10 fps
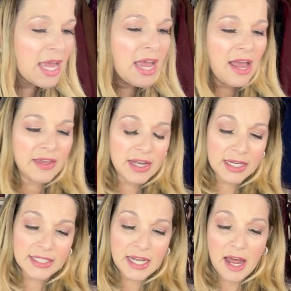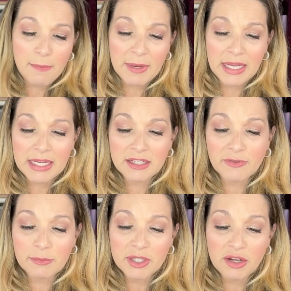And the next up is
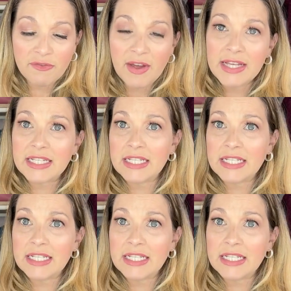from Too Faced.